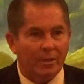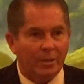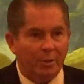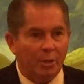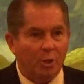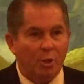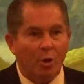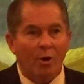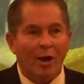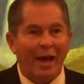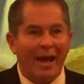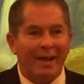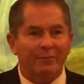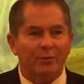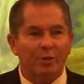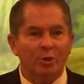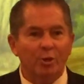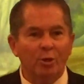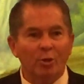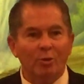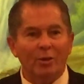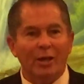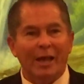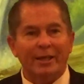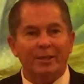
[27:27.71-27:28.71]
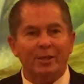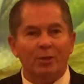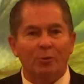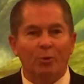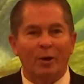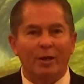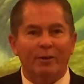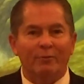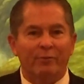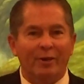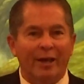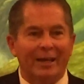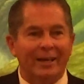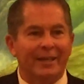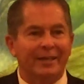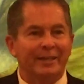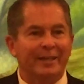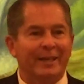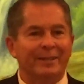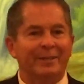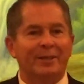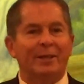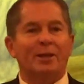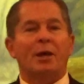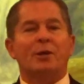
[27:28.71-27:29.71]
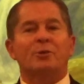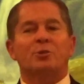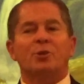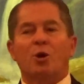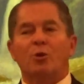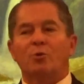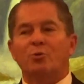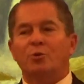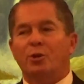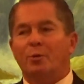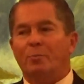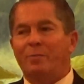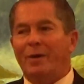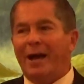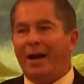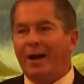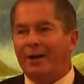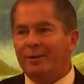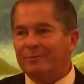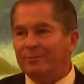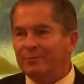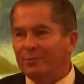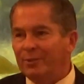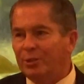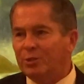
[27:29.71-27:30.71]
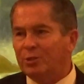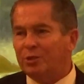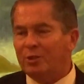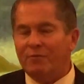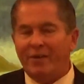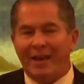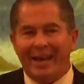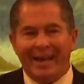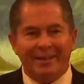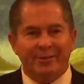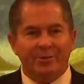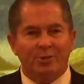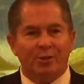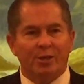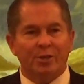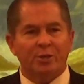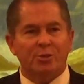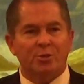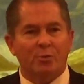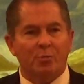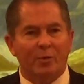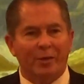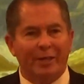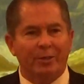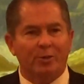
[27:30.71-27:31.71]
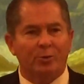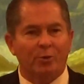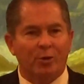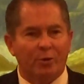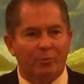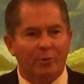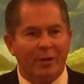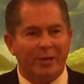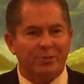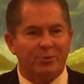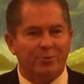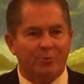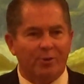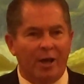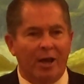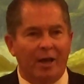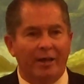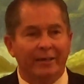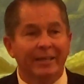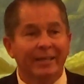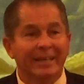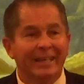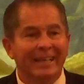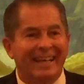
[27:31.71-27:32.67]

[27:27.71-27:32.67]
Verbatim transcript: You don't have to do like the one fellow did that I told you about, this evangelist that went into a restaurant